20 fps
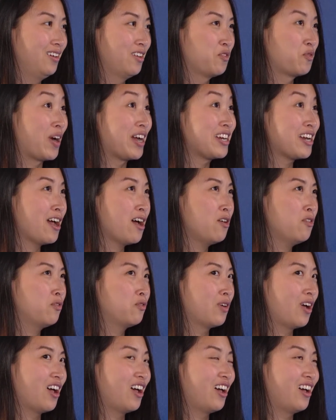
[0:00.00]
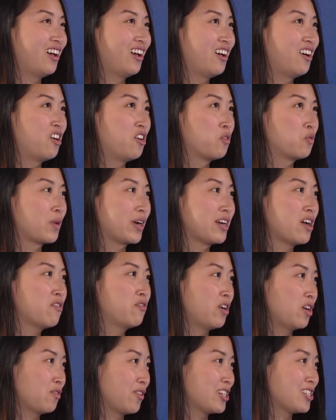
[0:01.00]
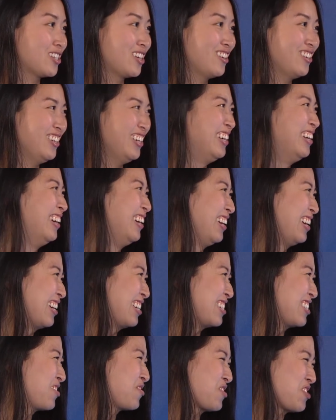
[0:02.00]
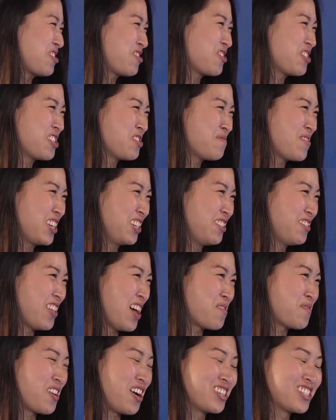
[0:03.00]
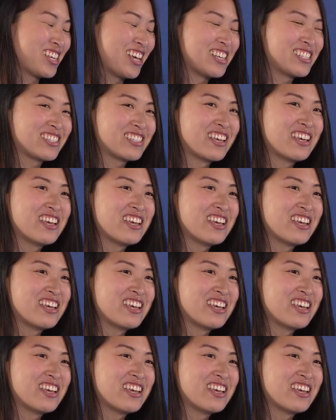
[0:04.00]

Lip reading: Right now, fundraising, because we're in the middle of that process.